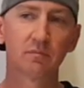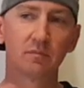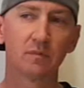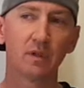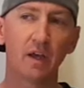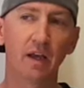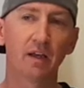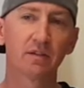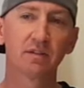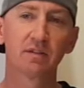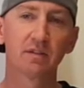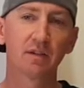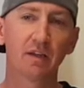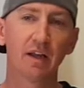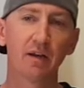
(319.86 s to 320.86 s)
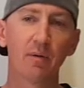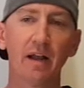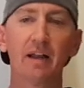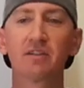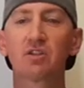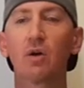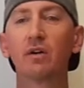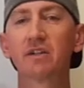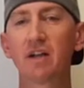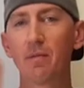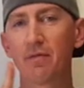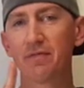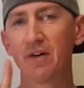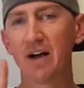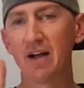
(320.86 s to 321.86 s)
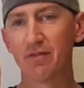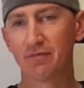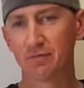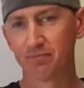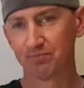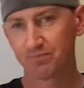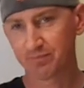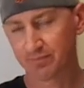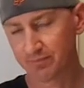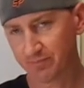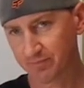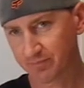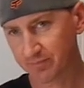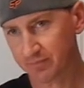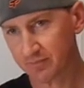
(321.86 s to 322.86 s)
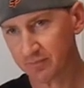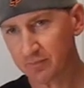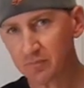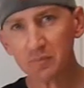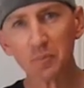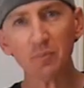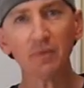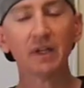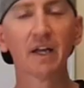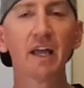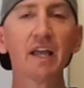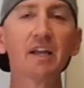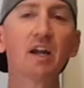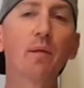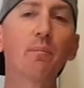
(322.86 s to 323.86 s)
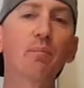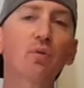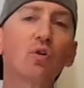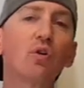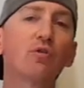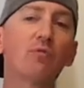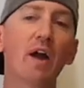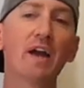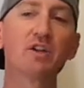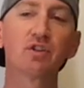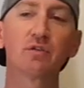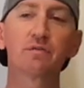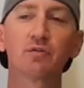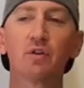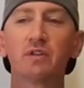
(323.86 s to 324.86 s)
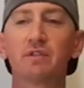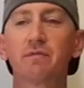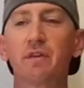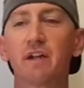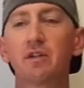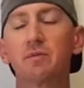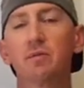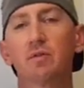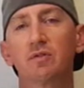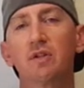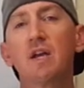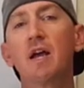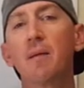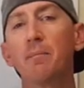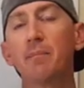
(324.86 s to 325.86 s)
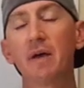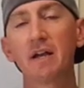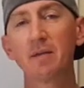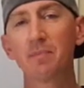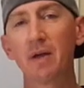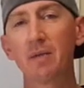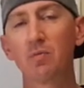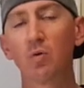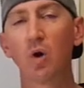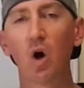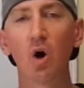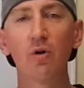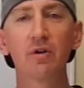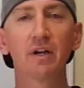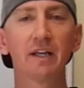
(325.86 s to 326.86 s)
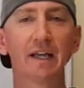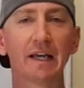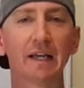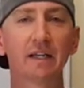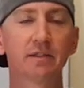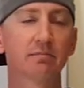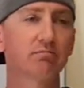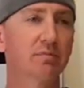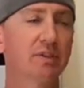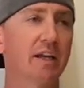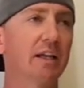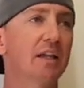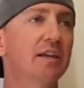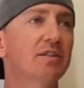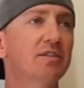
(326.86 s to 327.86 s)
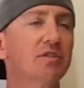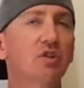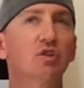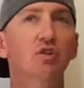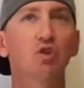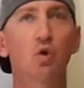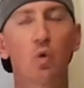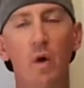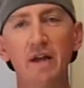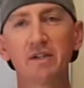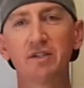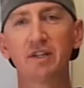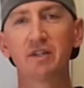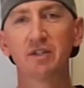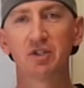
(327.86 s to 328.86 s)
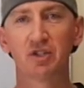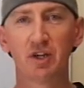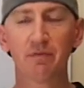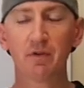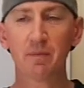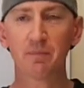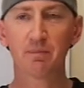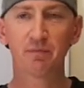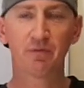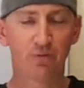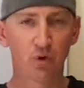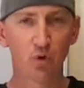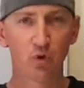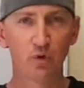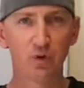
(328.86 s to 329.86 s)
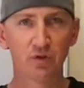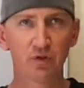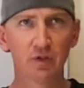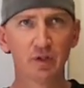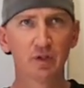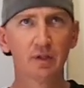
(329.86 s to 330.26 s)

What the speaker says: yes. Anyway, let's go on to number 5. Eat a broad range of fruits and vegetables. Many people only eat, say, less than 20 different foods